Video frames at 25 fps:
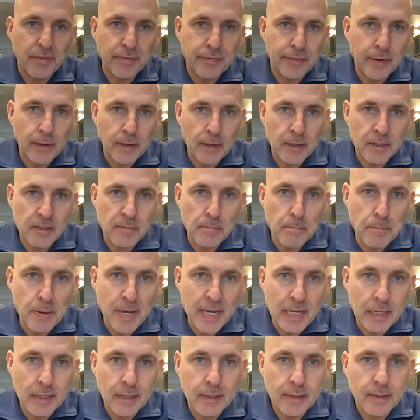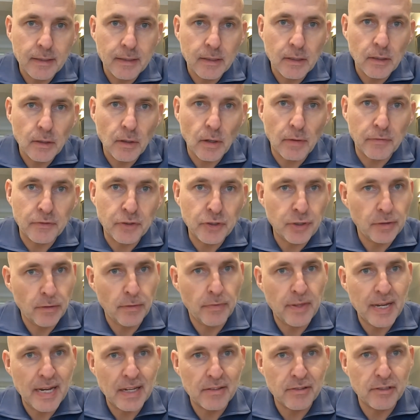First bill of
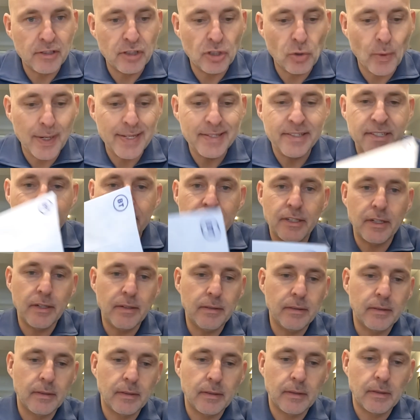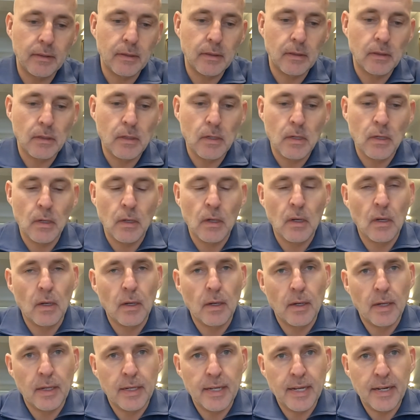2022.
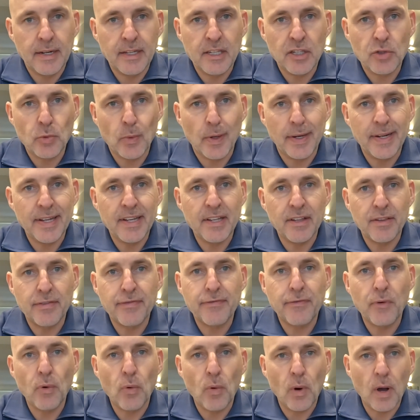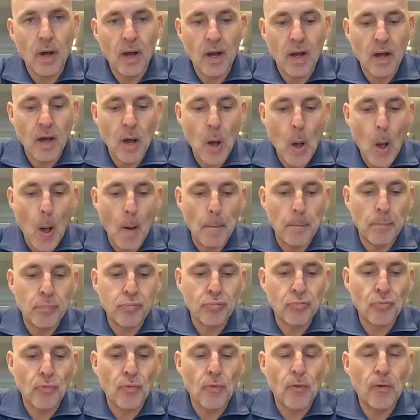Now this one is for our
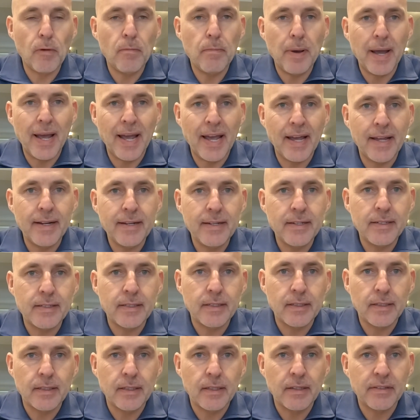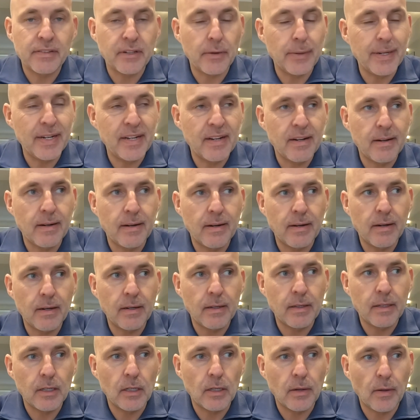broadband. So in
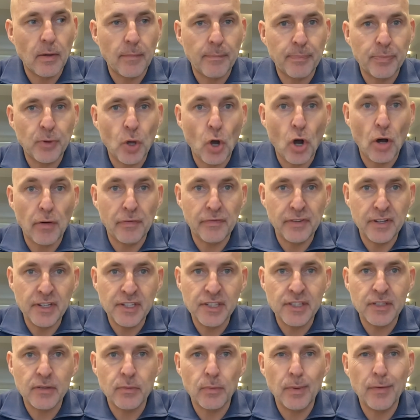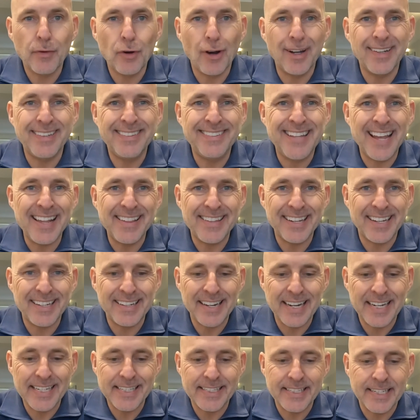our office, we've got a
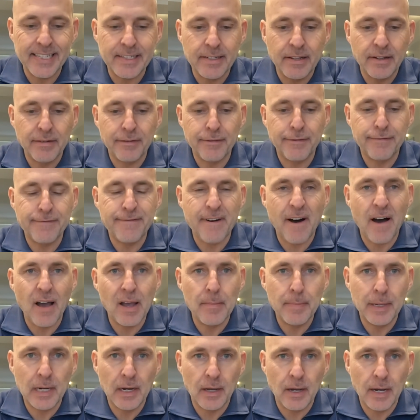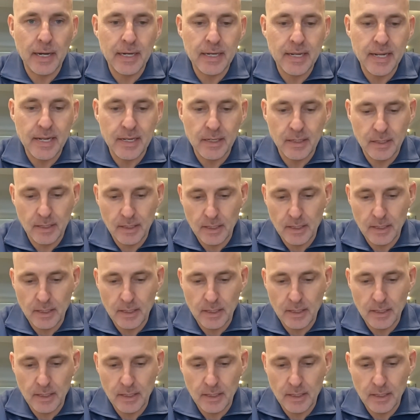designated fiber line in,